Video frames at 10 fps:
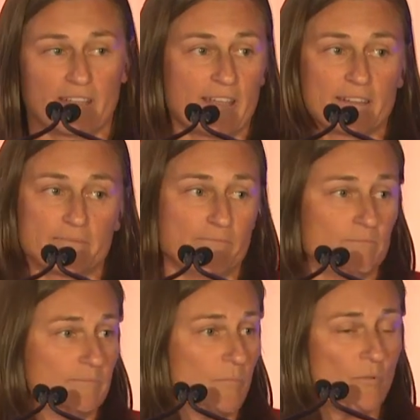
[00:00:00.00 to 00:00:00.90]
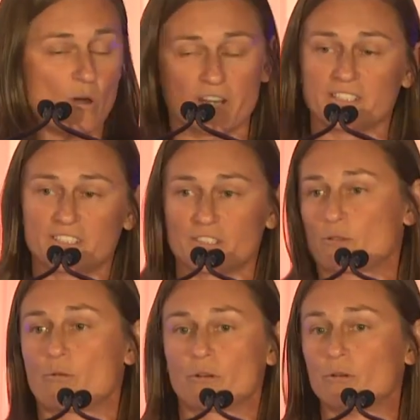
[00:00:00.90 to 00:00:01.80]
I wanted to
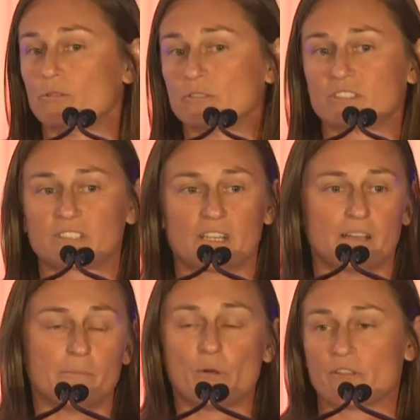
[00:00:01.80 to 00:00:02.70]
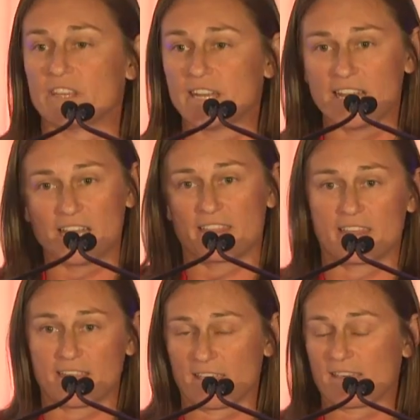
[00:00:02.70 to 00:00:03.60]
score goals more than
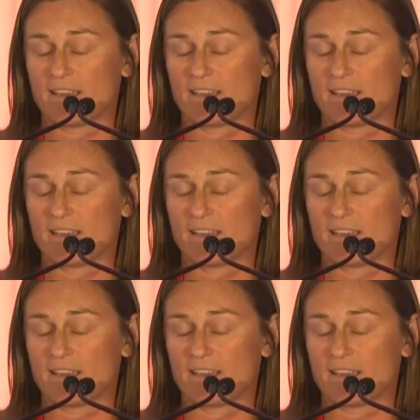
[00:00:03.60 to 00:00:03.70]
anything.